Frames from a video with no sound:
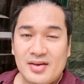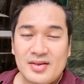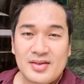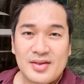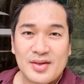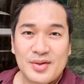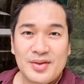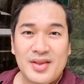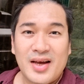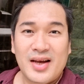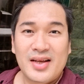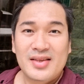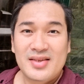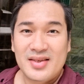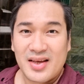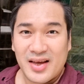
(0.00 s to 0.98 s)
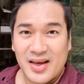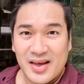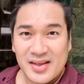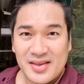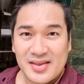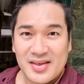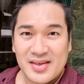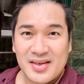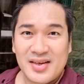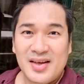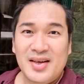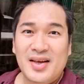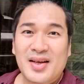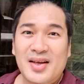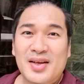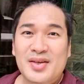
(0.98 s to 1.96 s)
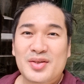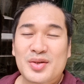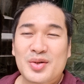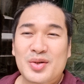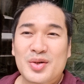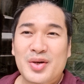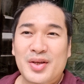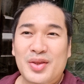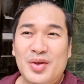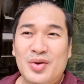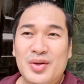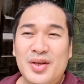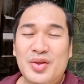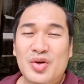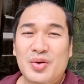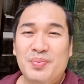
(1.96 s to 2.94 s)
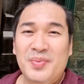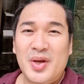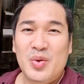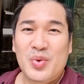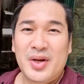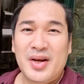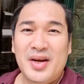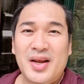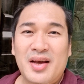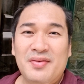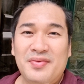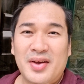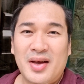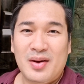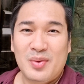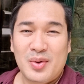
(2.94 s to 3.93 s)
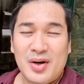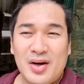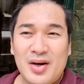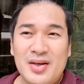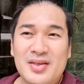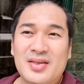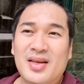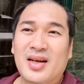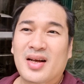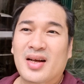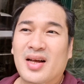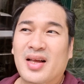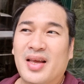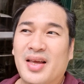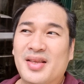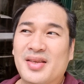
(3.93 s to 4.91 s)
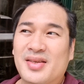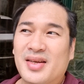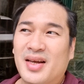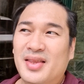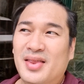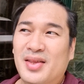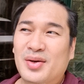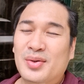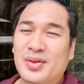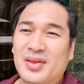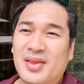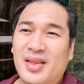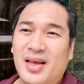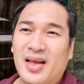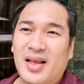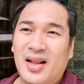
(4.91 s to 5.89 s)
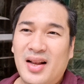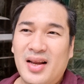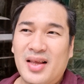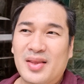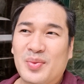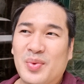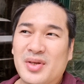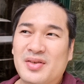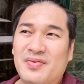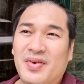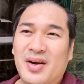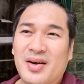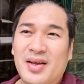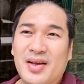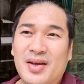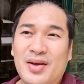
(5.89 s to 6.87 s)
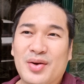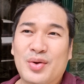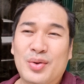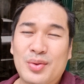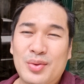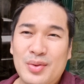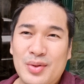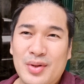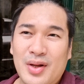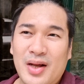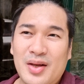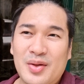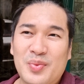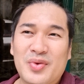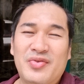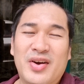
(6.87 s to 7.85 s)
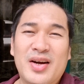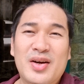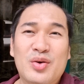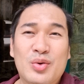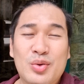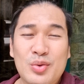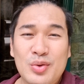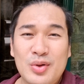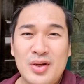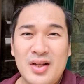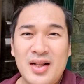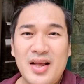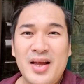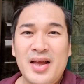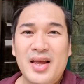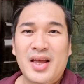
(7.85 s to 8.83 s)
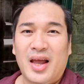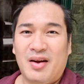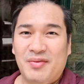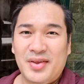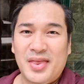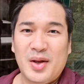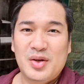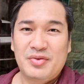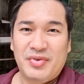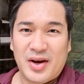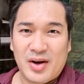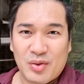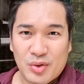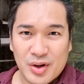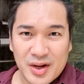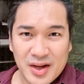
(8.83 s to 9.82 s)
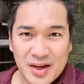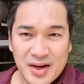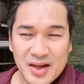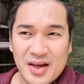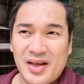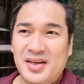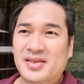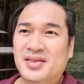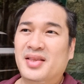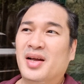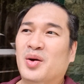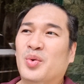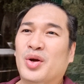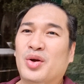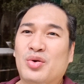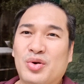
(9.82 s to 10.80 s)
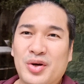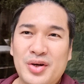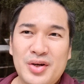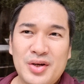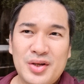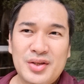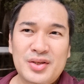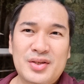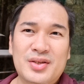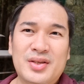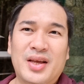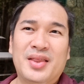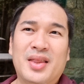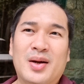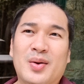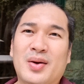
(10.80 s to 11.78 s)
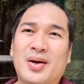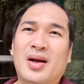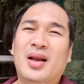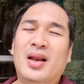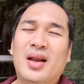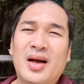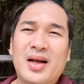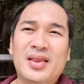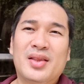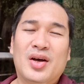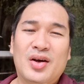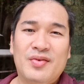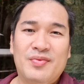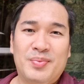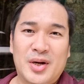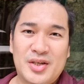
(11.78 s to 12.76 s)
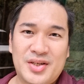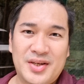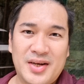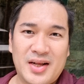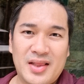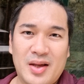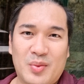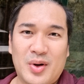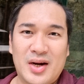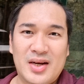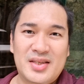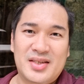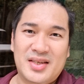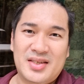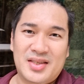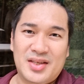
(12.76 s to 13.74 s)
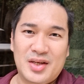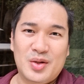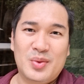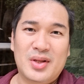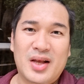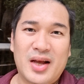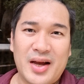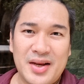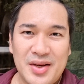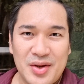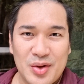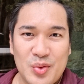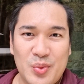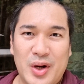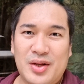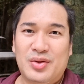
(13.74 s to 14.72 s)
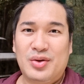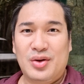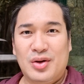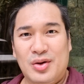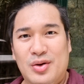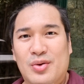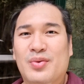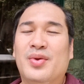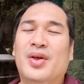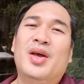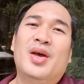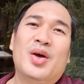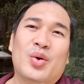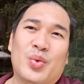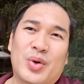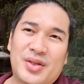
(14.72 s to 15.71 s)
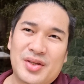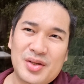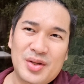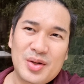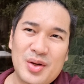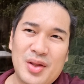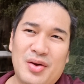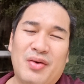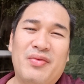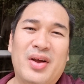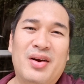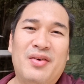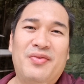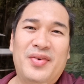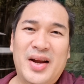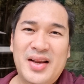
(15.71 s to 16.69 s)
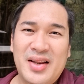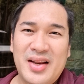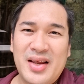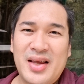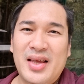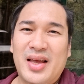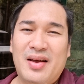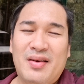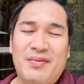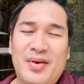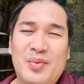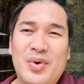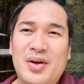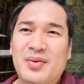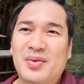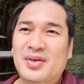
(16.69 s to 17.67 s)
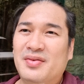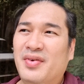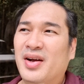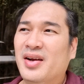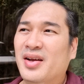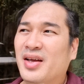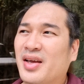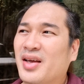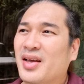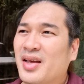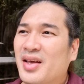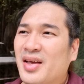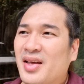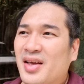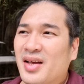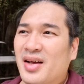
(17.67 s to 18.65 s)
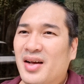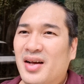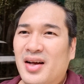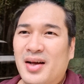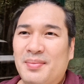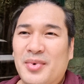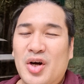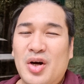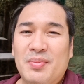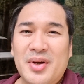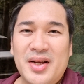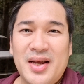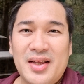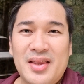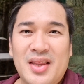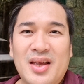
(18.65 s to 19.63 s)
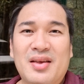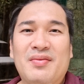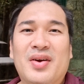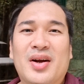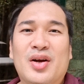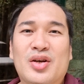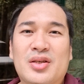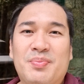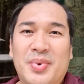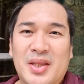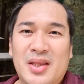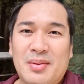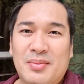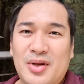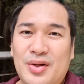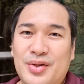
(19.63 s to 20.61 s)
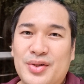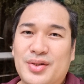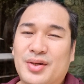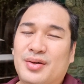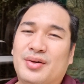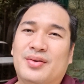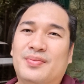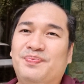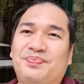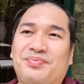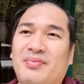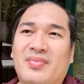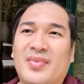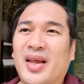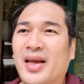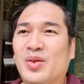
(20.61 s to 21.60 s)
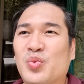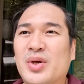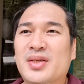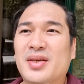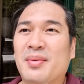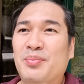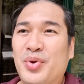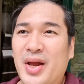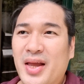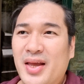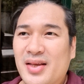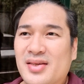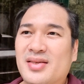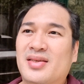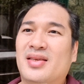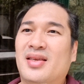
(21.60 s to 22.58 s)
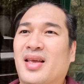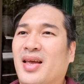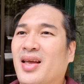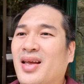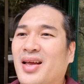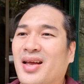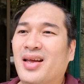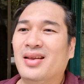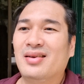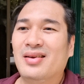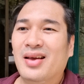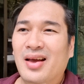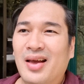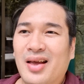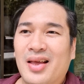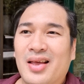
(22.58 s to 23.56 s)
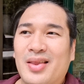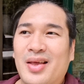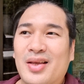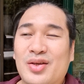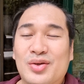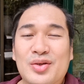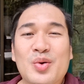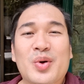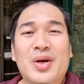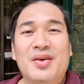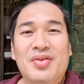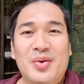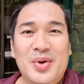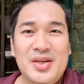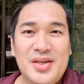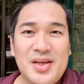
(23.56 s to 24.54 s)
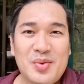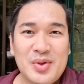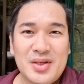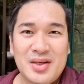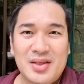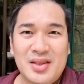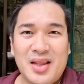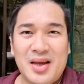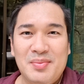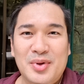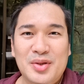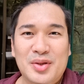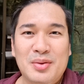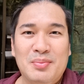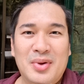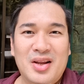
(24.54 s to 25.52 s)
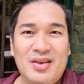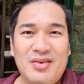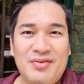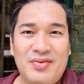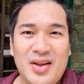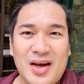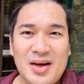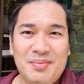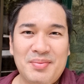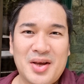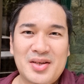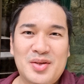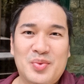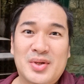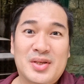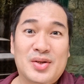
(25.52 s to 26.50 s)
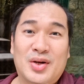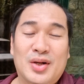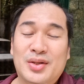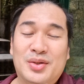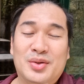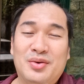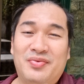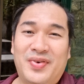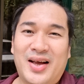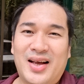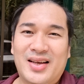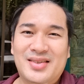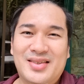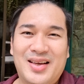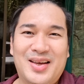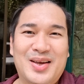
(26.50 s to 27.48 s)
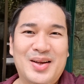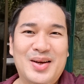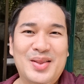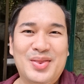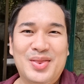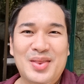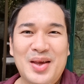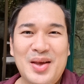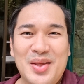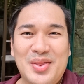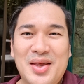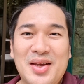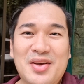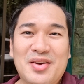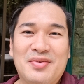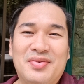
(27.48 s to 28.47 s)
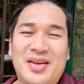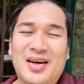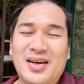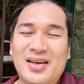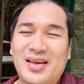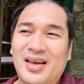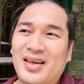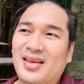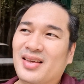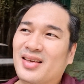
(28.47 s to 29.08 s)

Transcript: So that's it. So it only took me 1.5 hours. Inside the hotel, it was very cool. It was very cool. Everything was very organized. There were cordons, and there were a lot of personnel that will assist you, will guide you where to go, what to do. They were very friendly. Everyone was very accommodating, very hospitable. So it was a breeze, and that's also one of the reasons I wasn't able to vlog, because it was all too fast. I couldn't think of vlogging.